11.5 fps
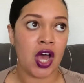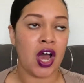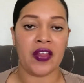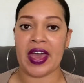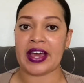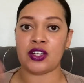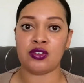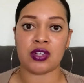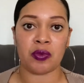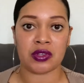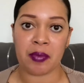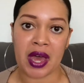They had to do something
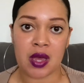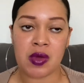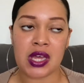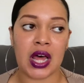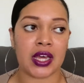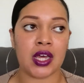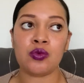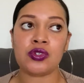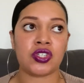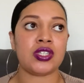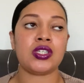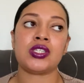with the baby. Like it was
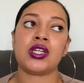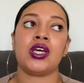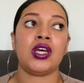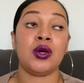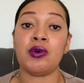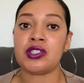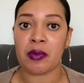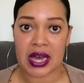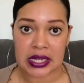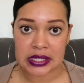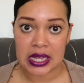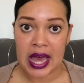a mess.